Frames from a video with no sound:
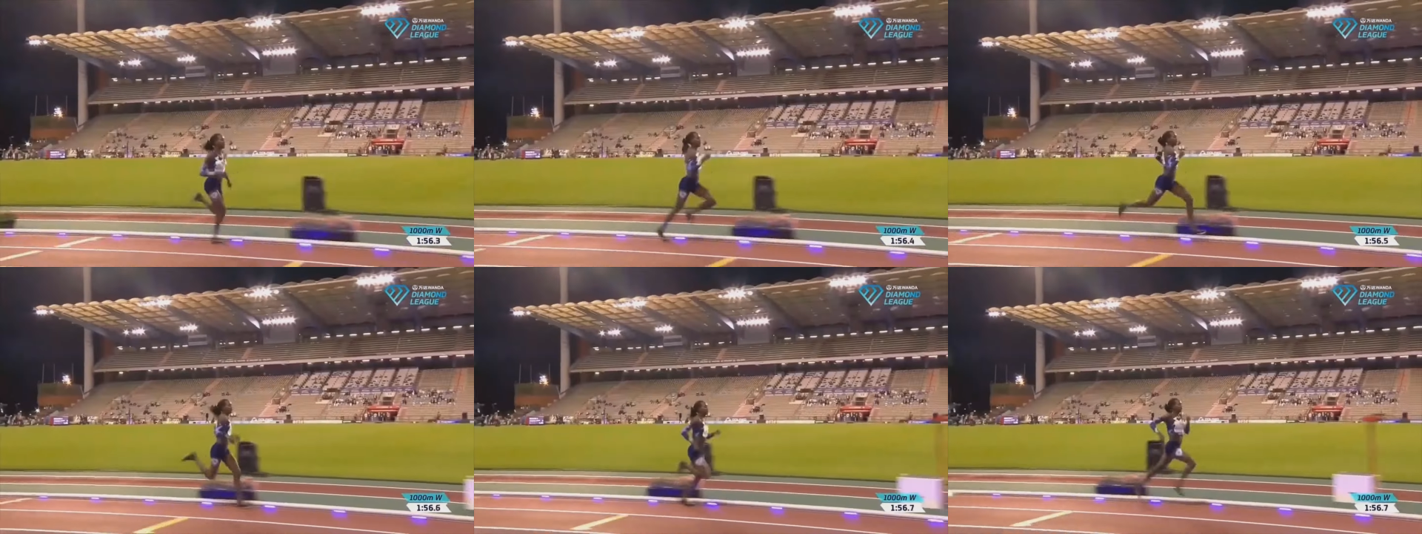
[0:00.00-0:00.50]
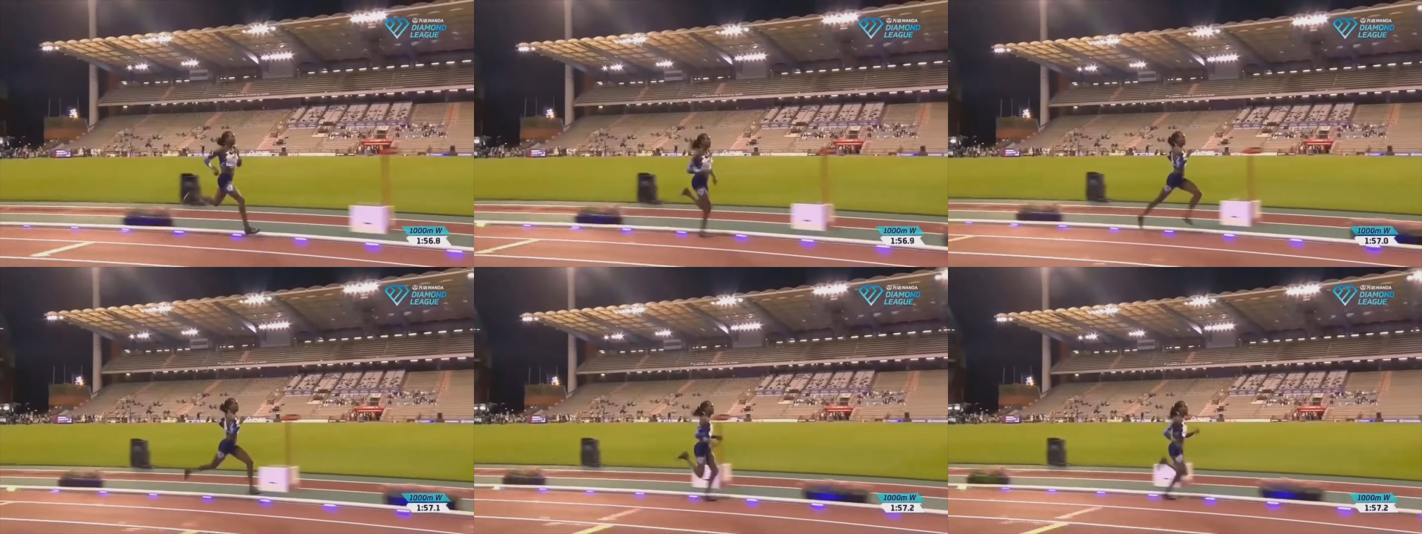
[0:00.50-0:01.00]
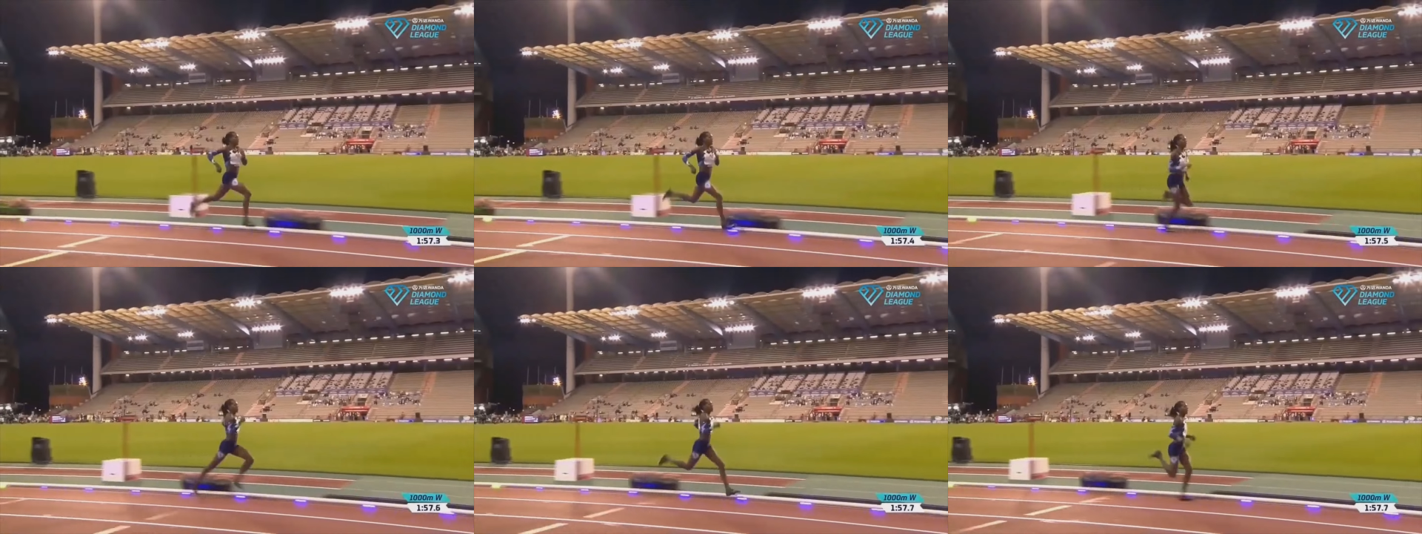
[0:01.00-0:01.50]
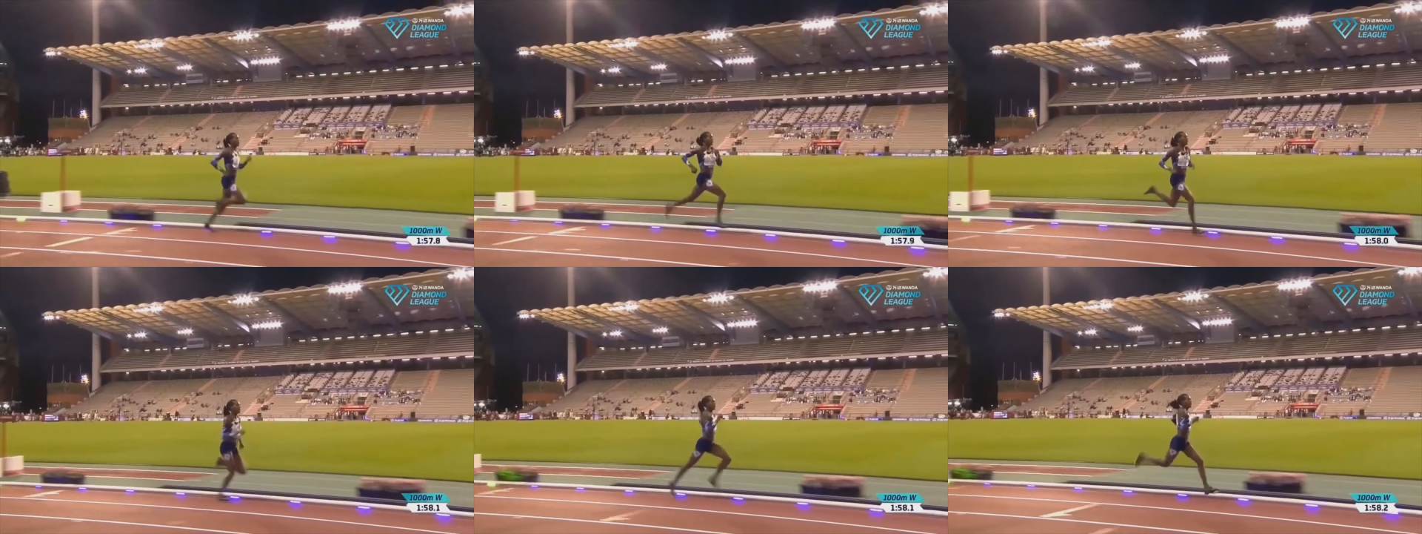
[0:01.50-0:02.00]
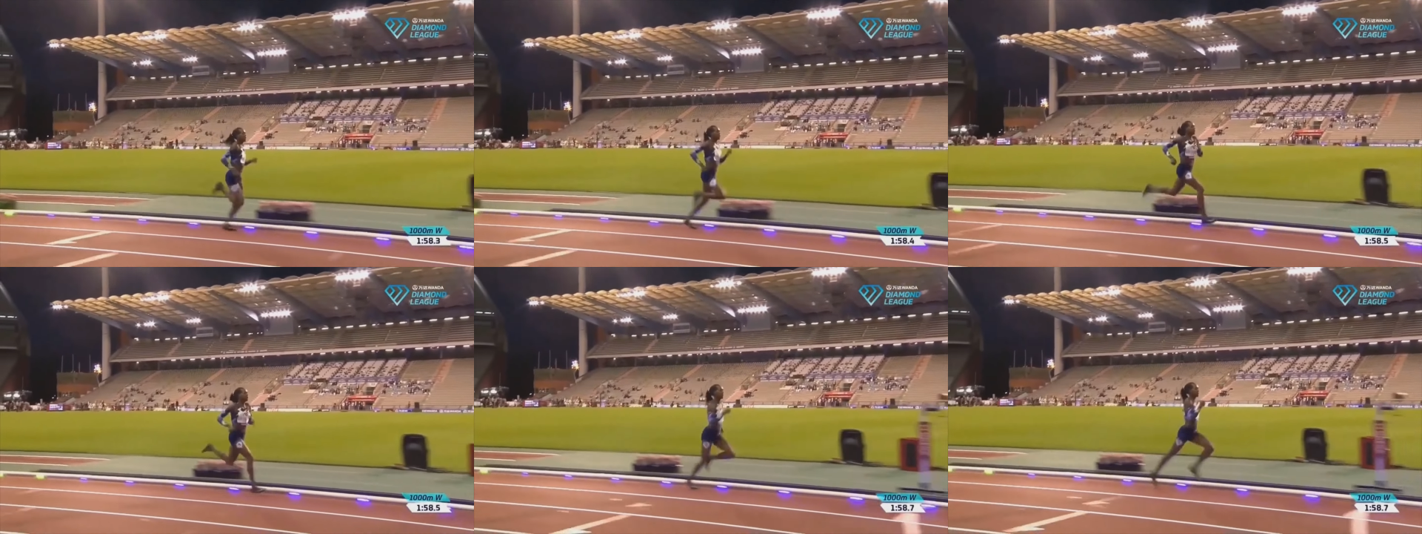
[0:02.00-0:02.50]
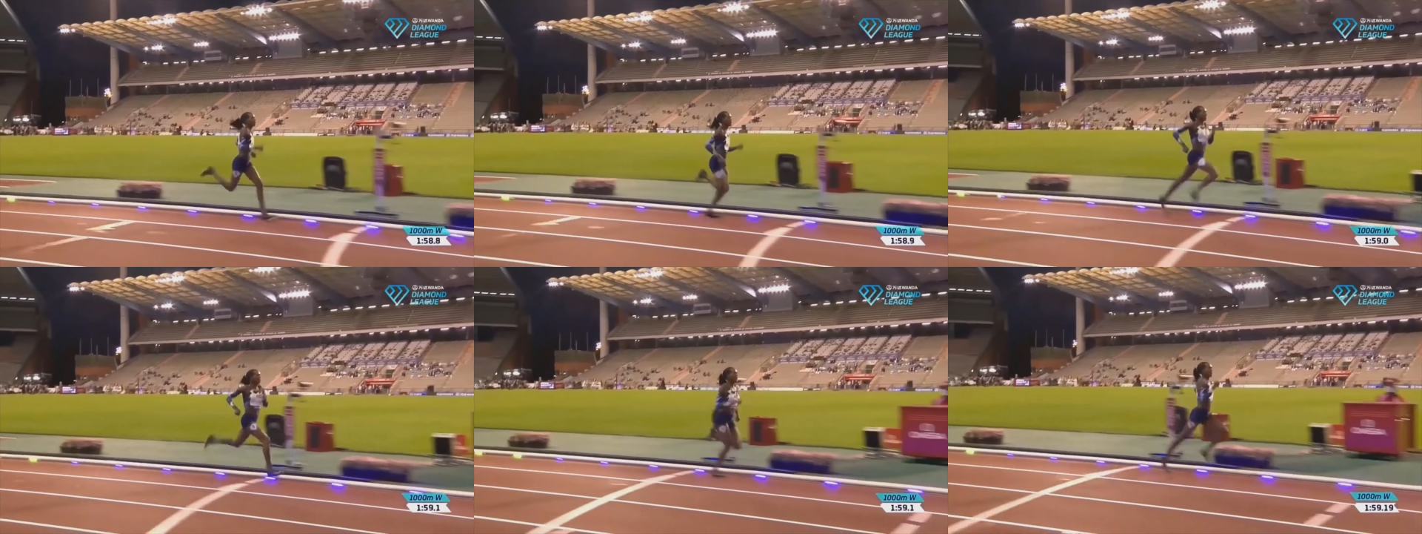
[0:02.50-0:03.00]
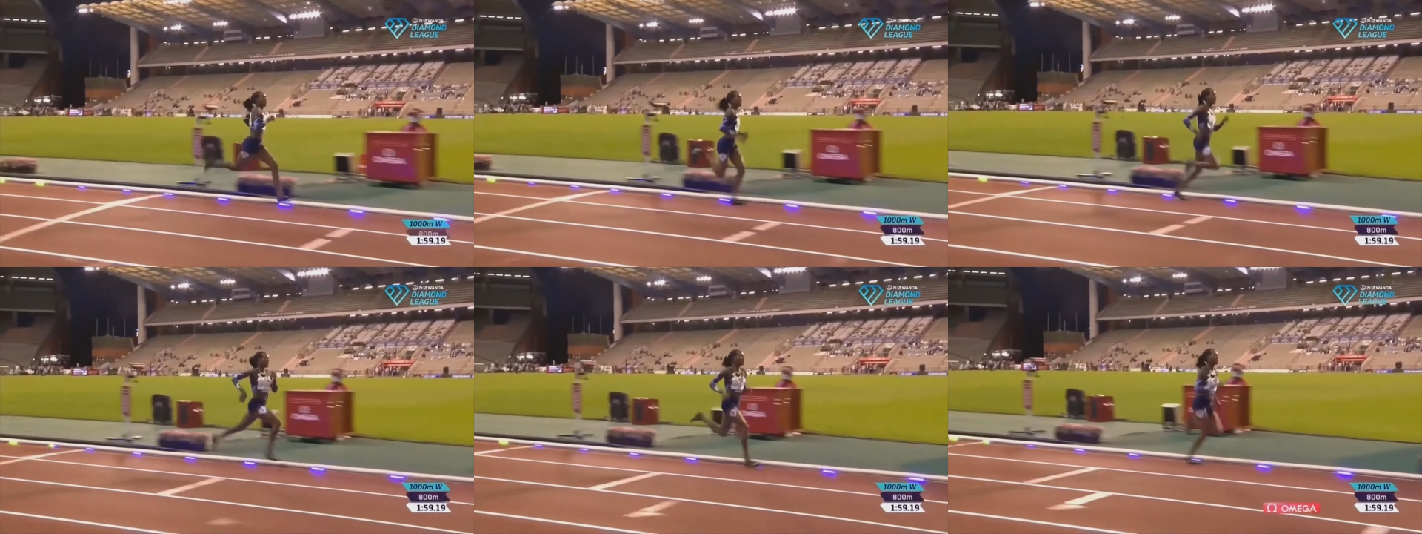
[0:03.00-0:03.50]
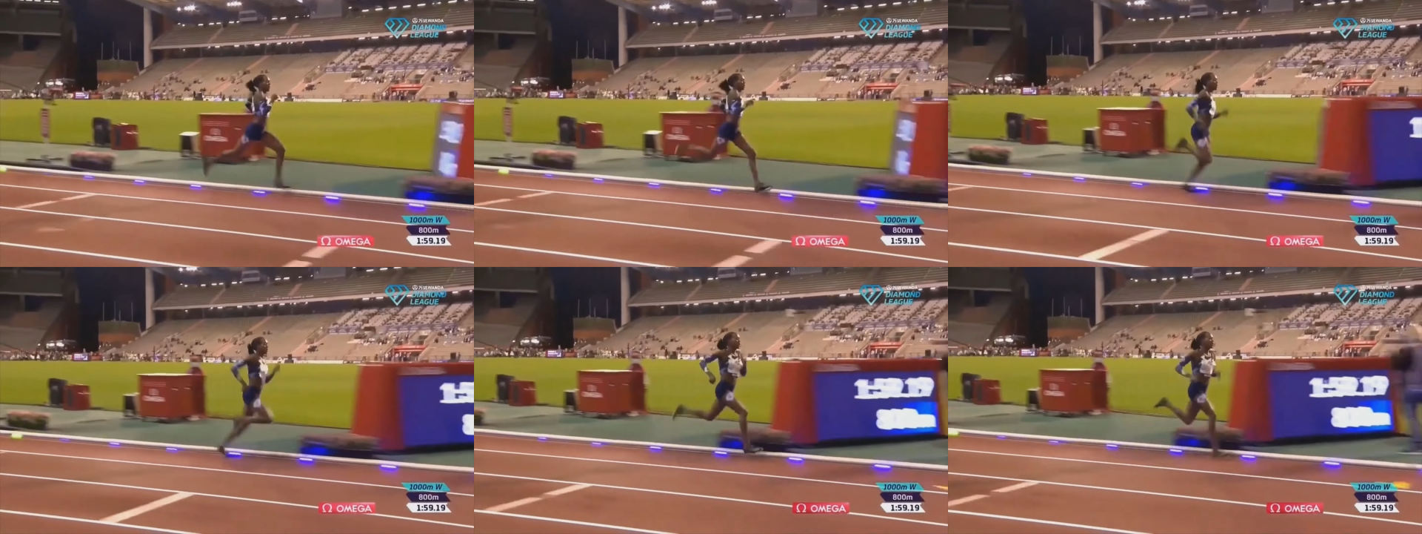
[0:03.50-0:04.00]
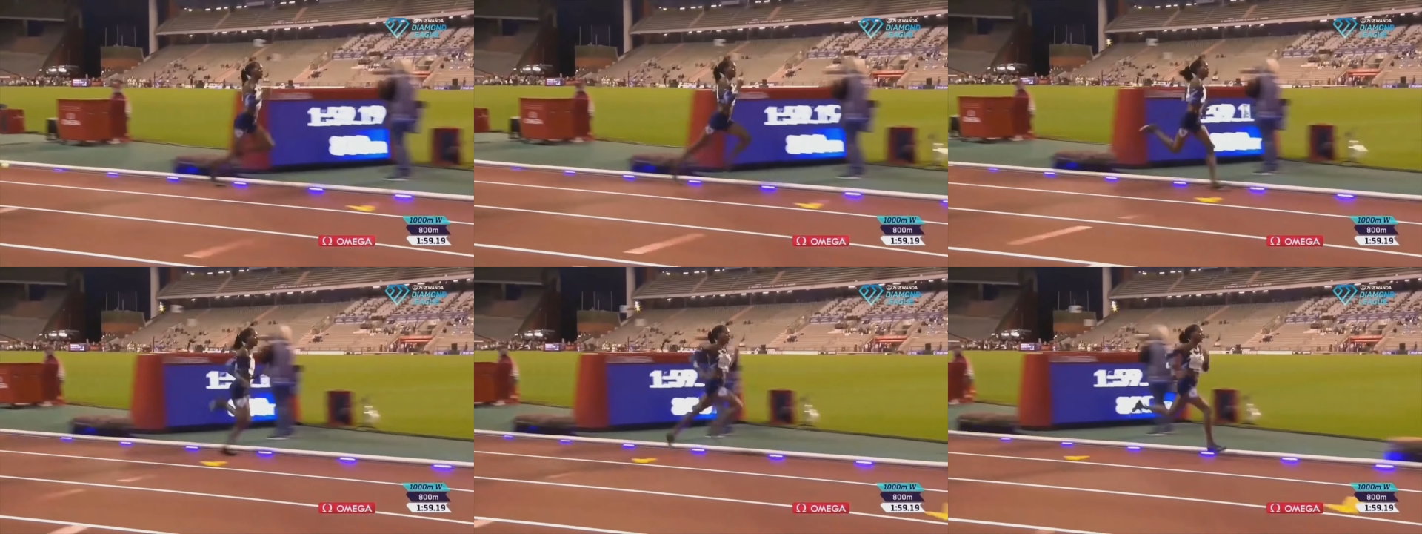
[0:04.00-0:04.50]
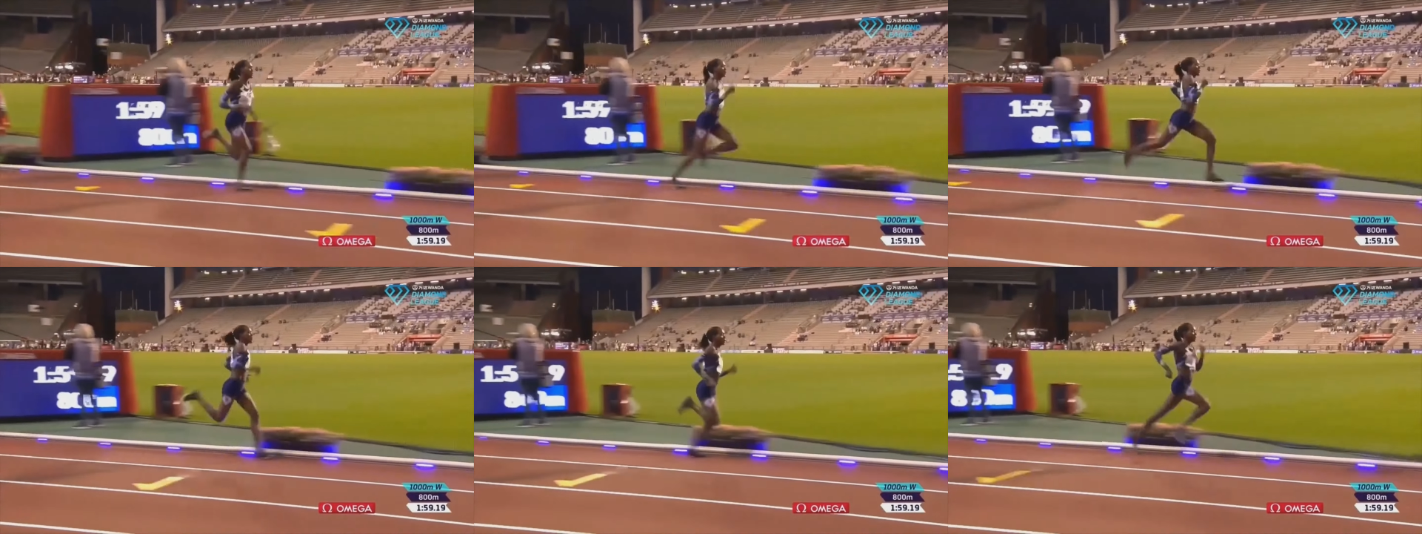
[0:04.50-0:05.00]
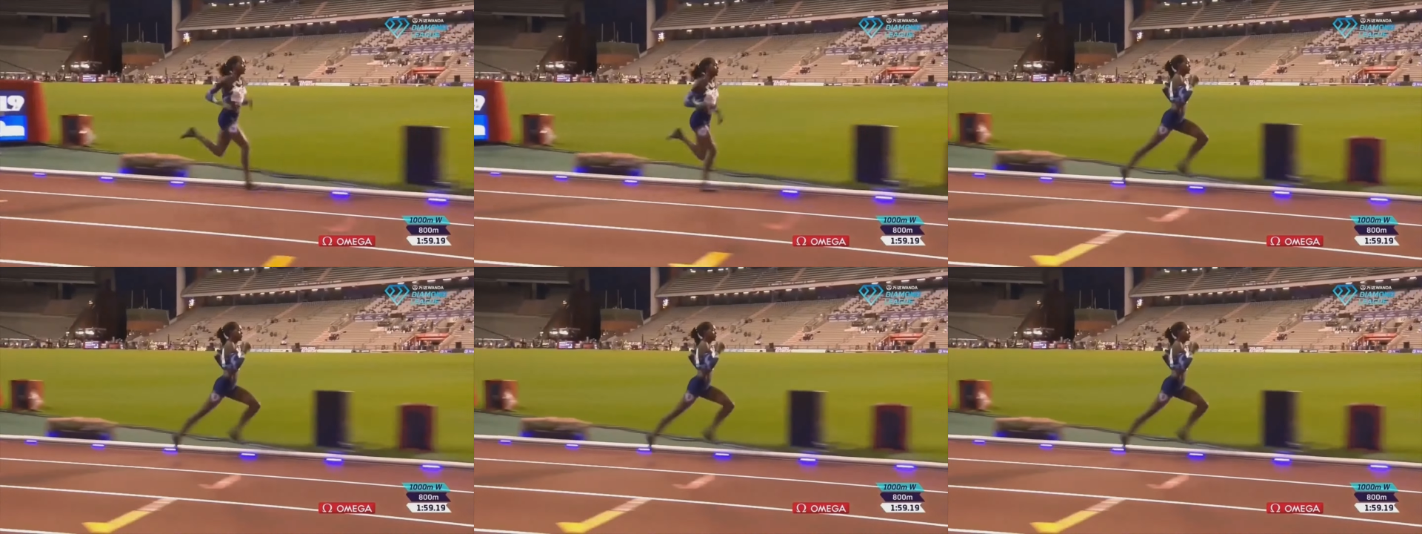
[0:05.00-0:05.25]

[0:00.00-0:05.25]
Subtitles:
No face is visible, so there are no lips to read.